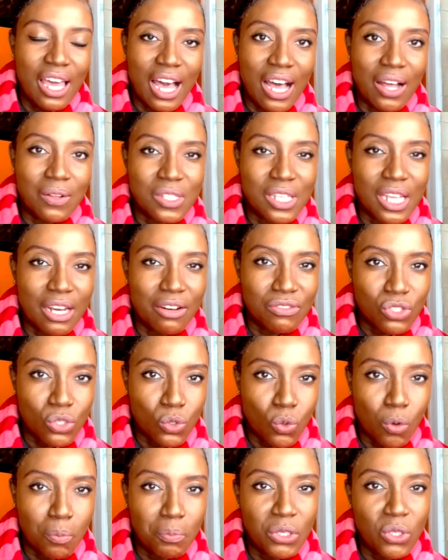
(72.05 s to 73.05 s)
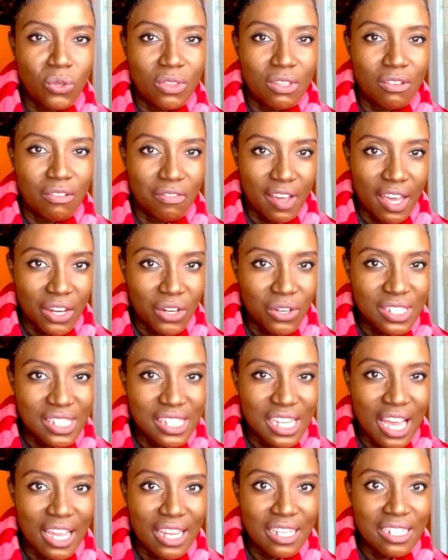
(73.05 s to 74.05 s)
Outside of Scorpio and the fire
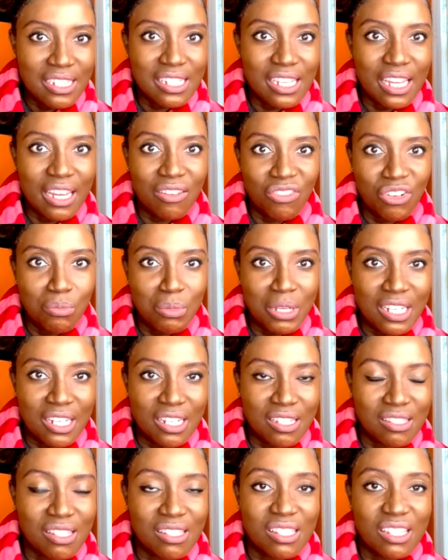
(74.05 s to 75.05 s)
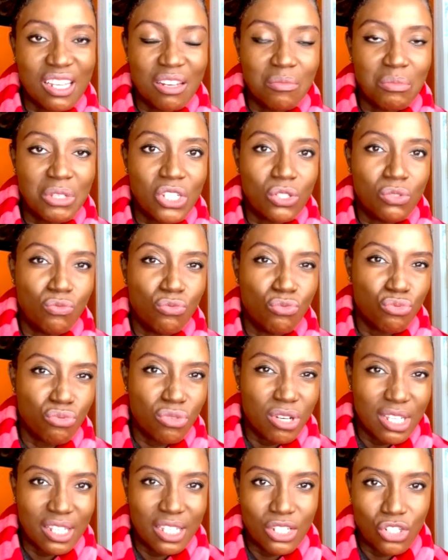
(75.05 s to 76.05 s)
signs, everybody else is going to be
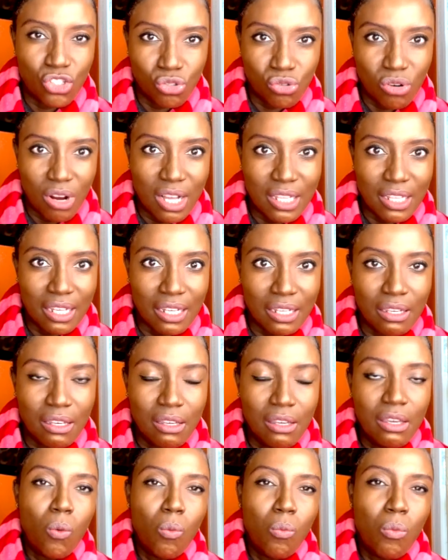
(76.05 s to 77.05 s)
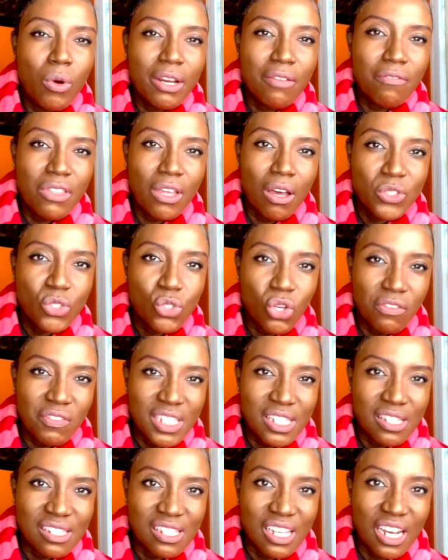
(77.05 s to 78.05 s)
really struggling. One of the
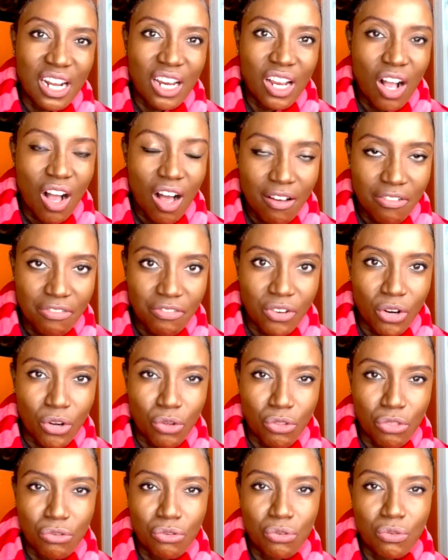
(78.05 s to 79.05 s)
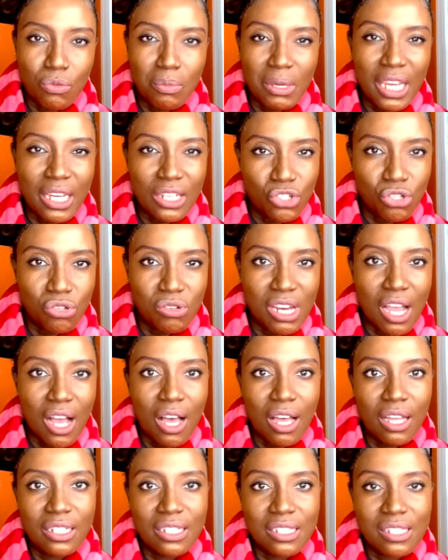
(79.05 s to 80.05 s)
services that I offer through
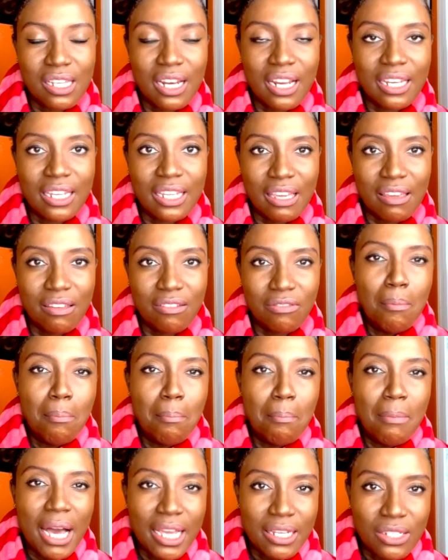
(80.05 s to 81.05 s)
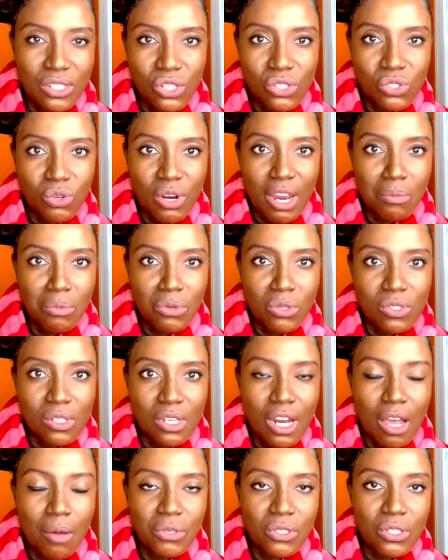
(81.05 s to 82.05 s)
Patreon is that I give my subscribers
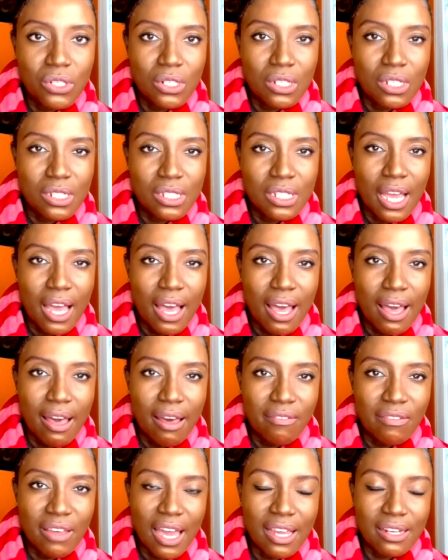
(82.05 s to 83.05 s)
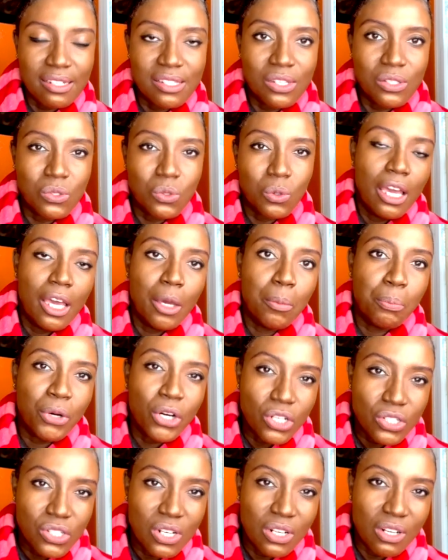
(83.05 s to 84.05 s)
an opportunity to have access to a
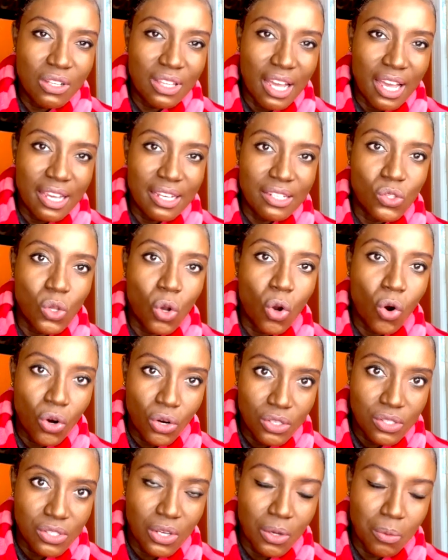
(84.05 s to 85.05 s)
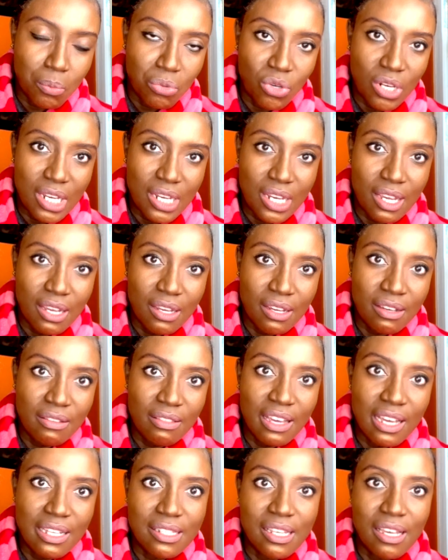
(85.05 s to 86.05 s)
personalized horoscope
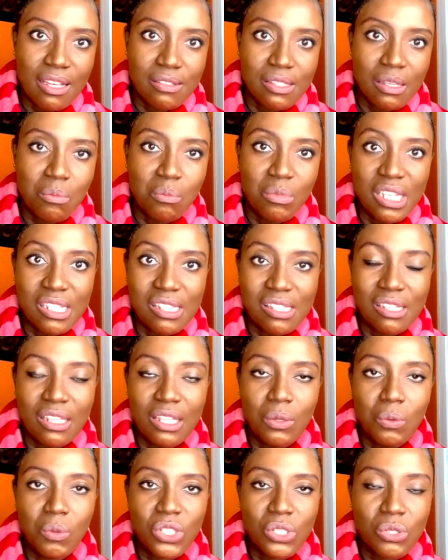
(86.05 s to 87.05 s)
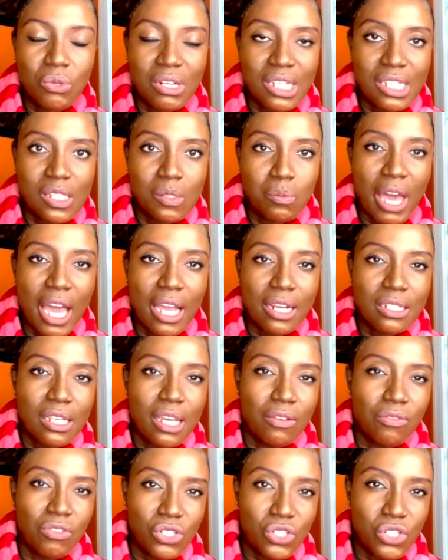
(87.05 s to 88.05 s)
reading that tells them basically what to expect
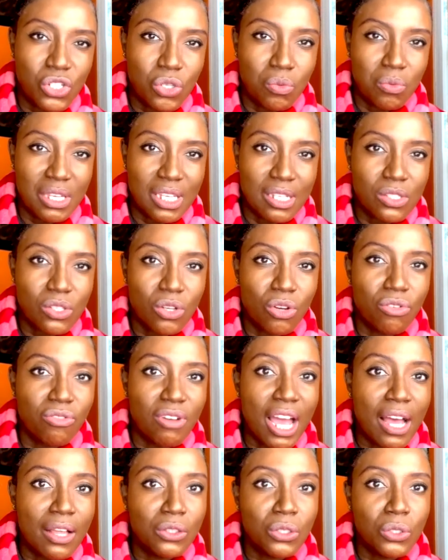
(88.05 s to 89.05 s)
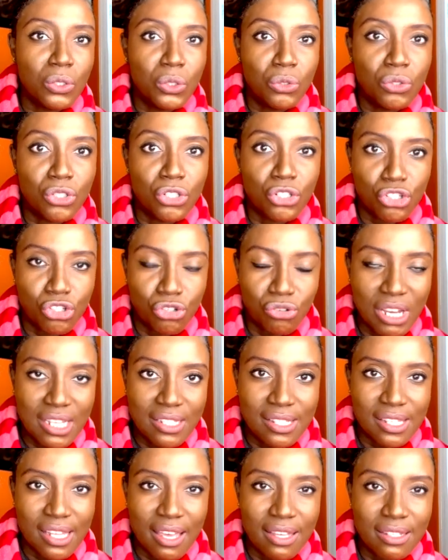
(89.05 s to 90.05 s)
every 2 weeks around the lunar
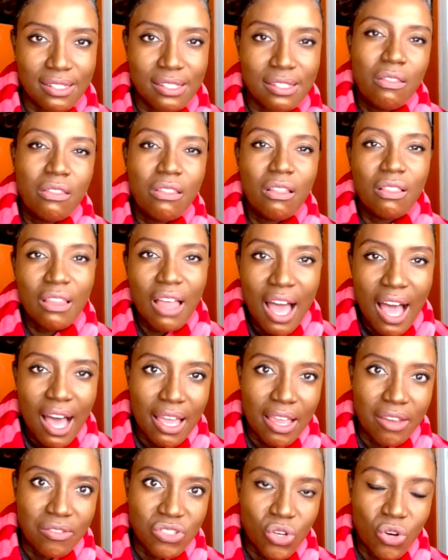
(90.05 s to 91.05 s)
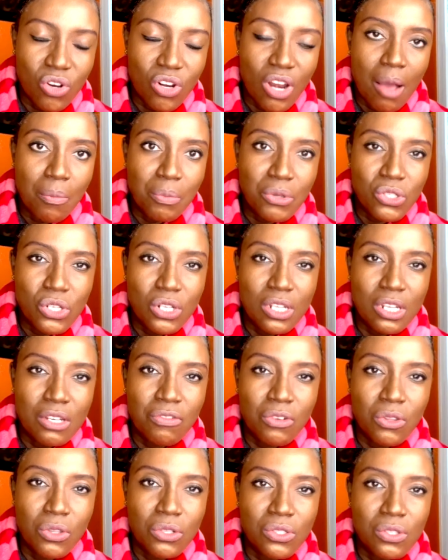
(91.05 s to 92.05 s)
transits. The lives are an opportunity
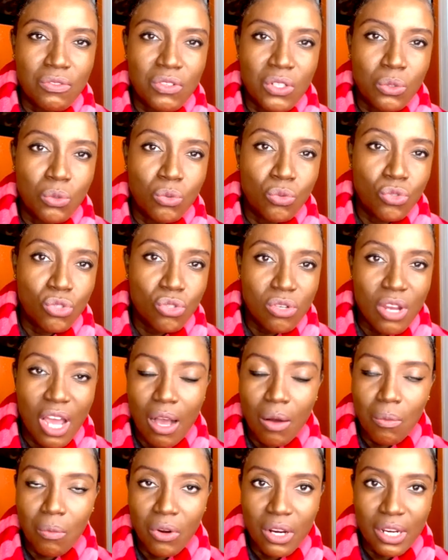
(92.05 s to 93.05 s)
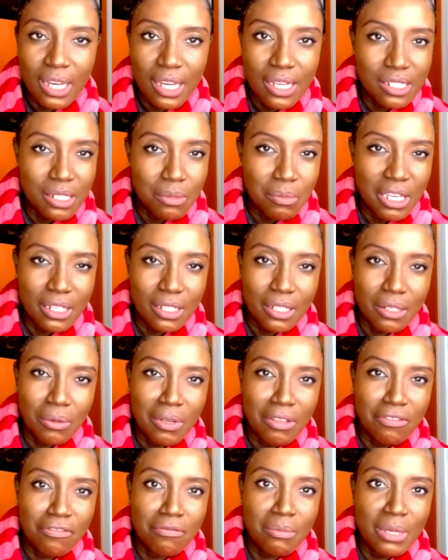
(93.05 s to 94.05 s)
for those of you who do not work intimately
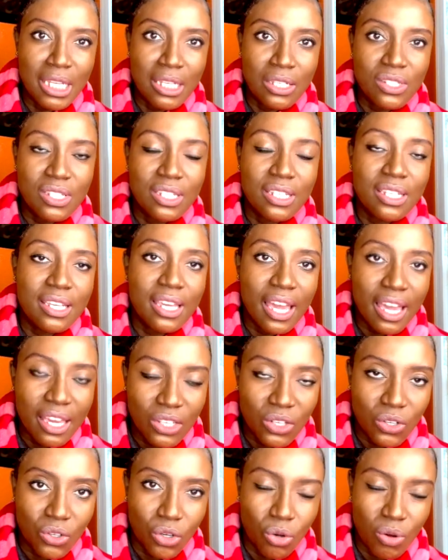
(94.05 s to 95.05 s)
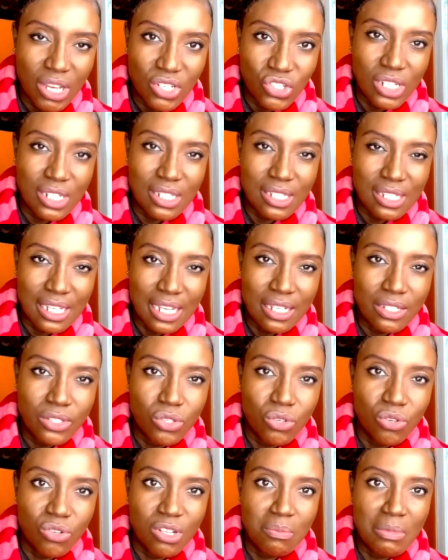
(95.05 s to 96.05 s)
with me to get your questions
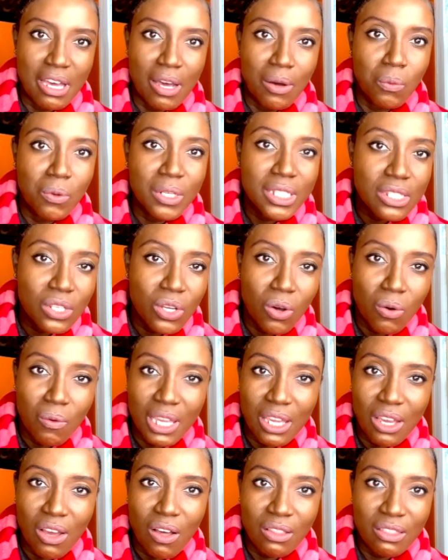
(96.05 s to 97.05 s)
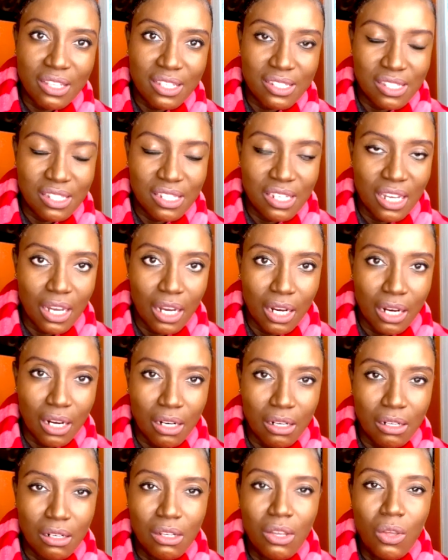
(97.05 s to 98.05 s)
answered about what's going on this
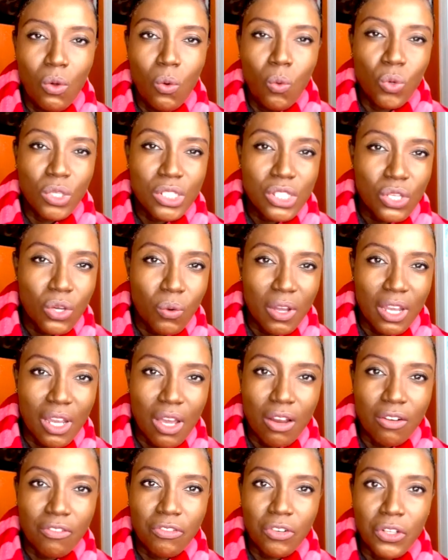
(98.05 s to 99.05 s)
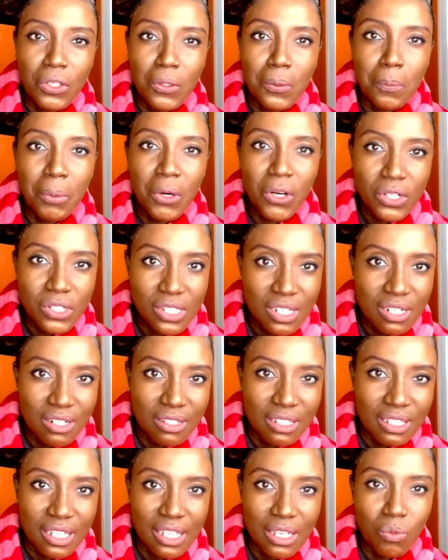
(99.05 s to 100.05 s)
year, what's going on for you
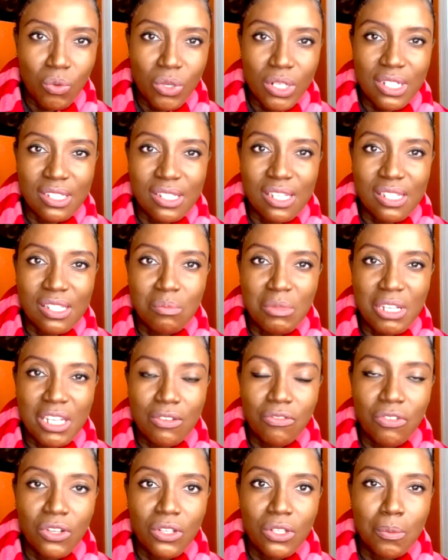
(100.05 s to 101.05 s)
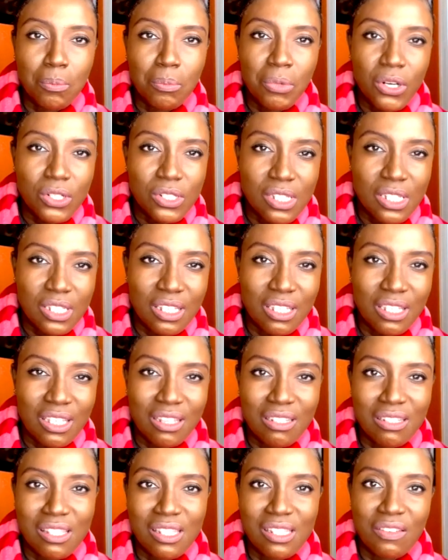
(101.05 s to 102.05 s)
personally, what does this mean for you personally.
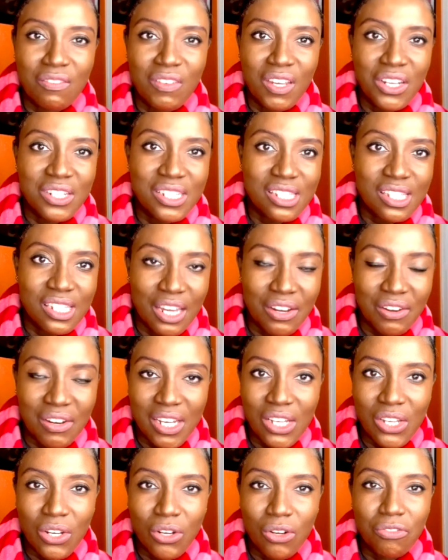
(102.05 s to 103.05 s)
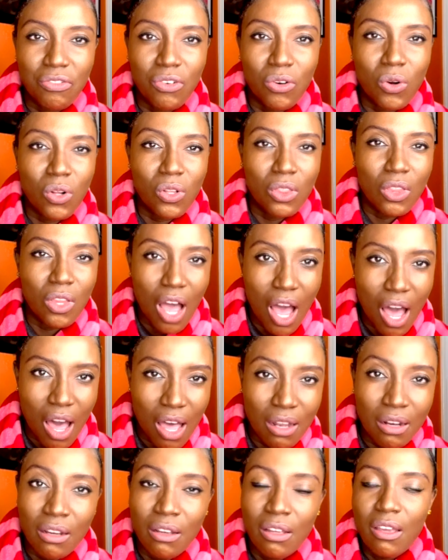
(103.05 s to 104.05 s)
This is a very scary year for a
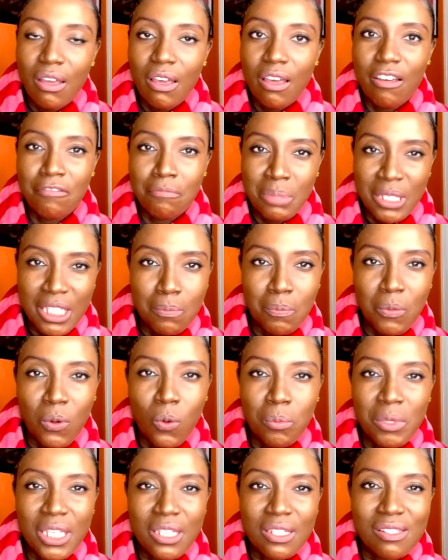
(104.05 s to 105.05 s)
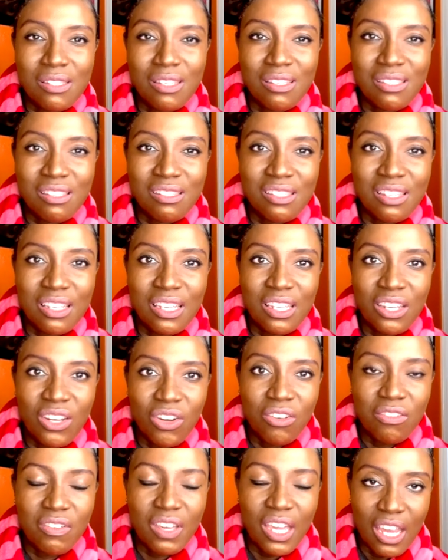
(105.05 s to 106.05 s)
lot of people because this is a
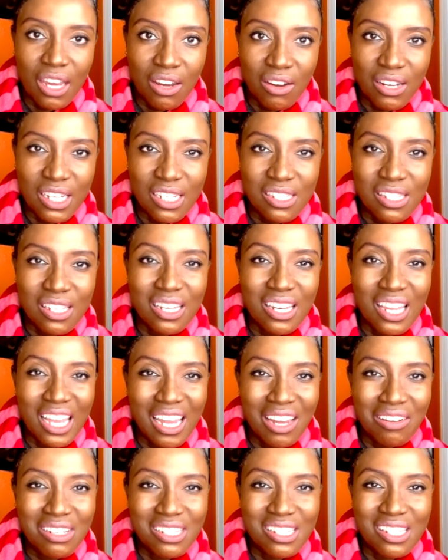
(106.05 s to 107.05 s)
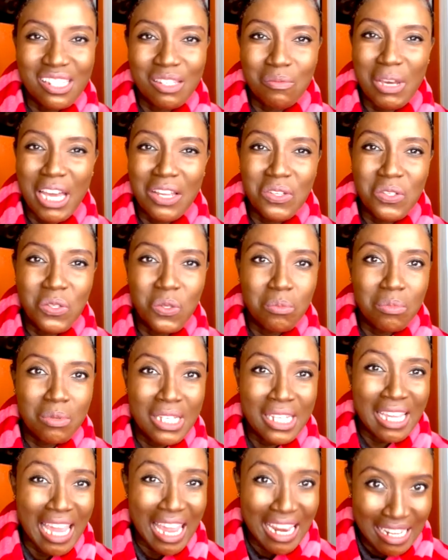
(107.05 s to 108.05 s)
year of Aries, and Aries is about new
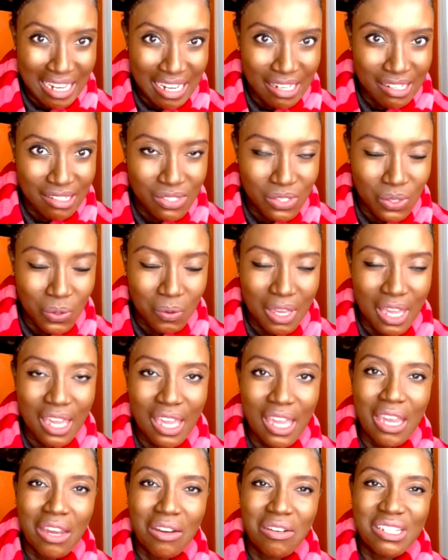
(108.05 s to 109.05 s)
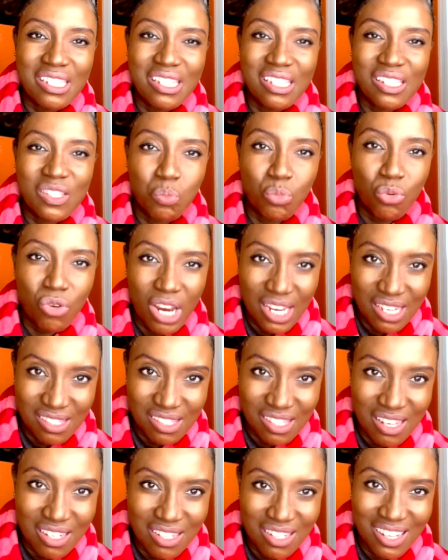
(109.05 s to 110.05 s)
beginnings. Okay, Aries is
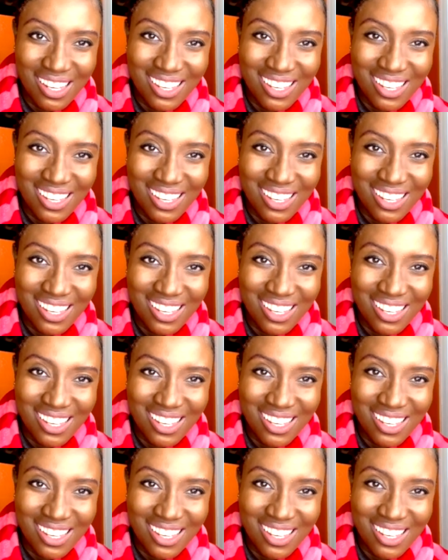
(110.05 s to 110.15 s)
brazen.